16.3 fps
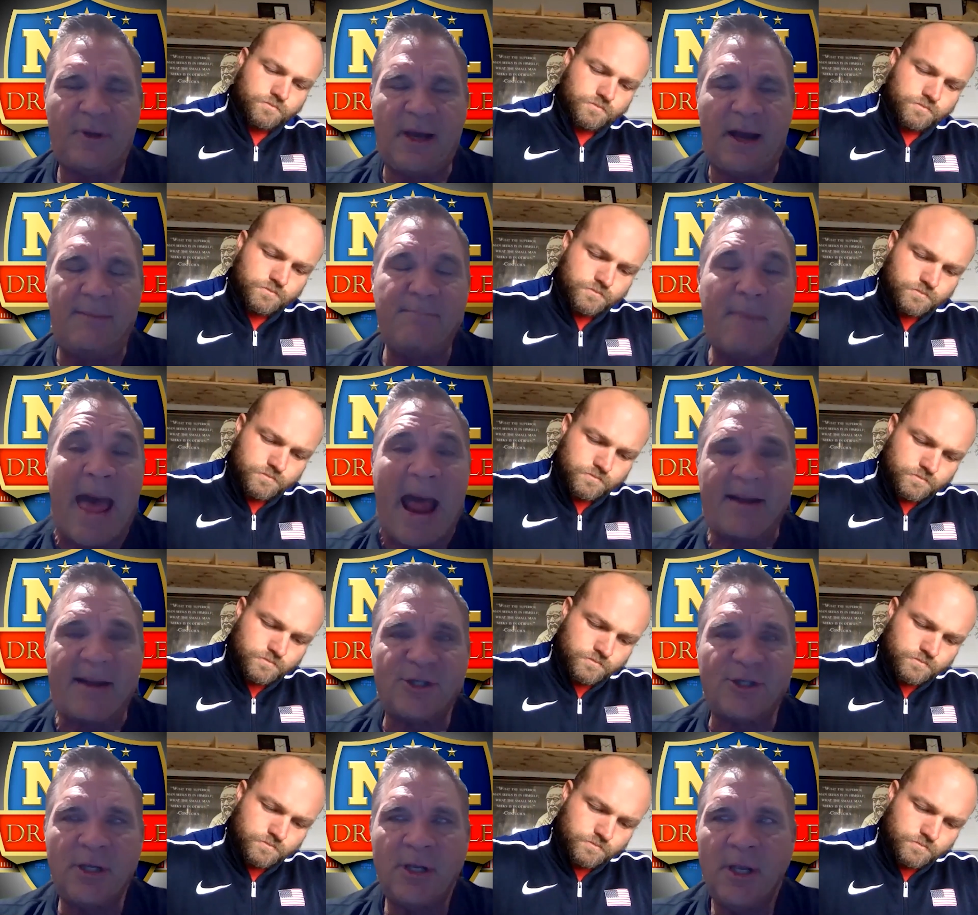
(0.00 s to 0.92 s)

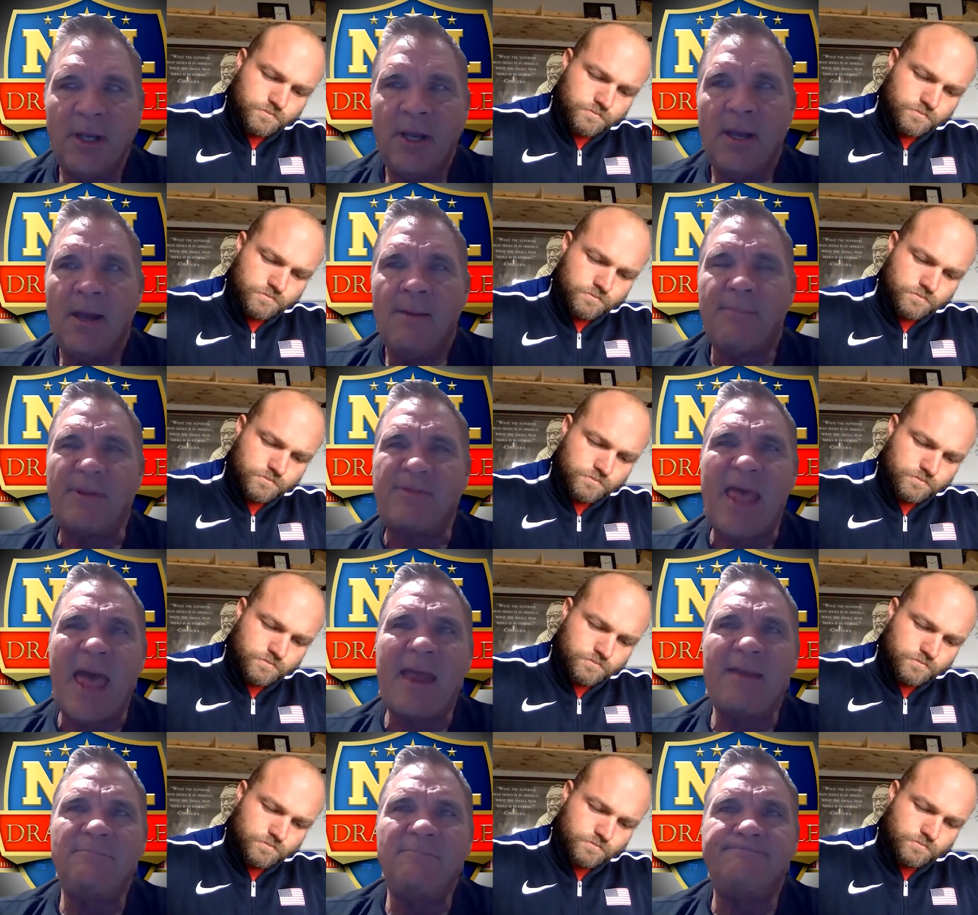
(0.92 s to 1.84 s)
Speaker 1: unmatched. But
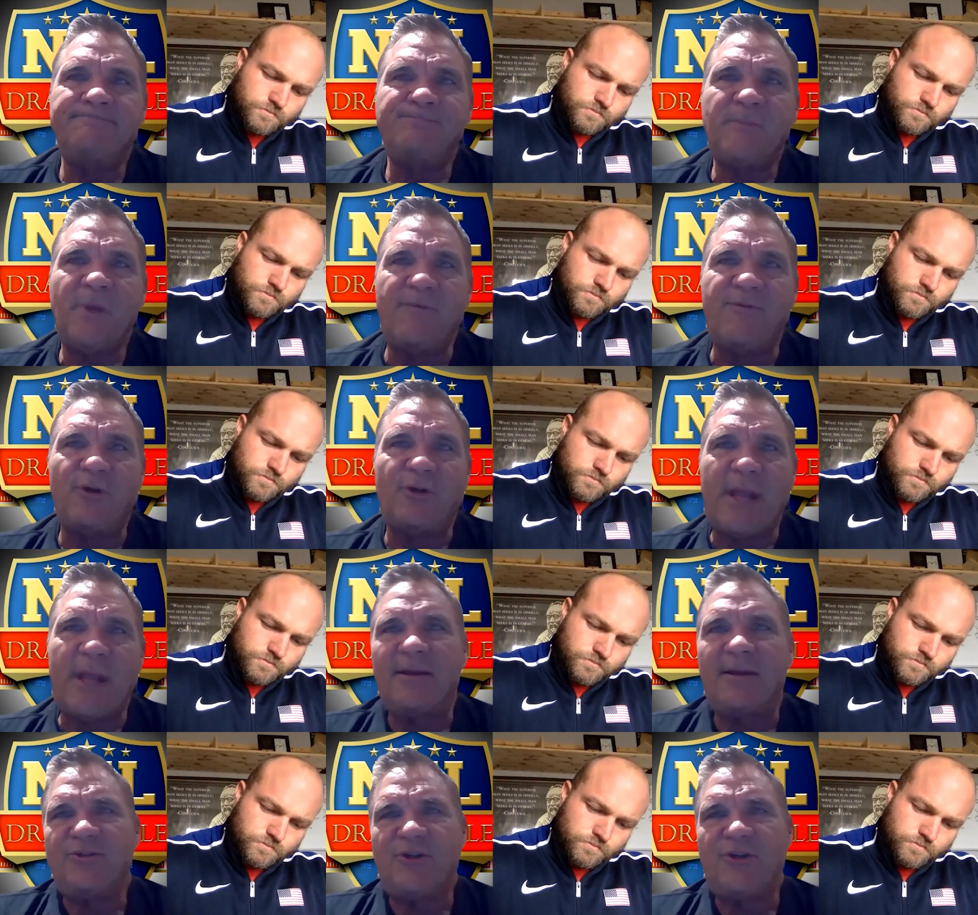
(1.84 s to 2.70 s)
then if you take,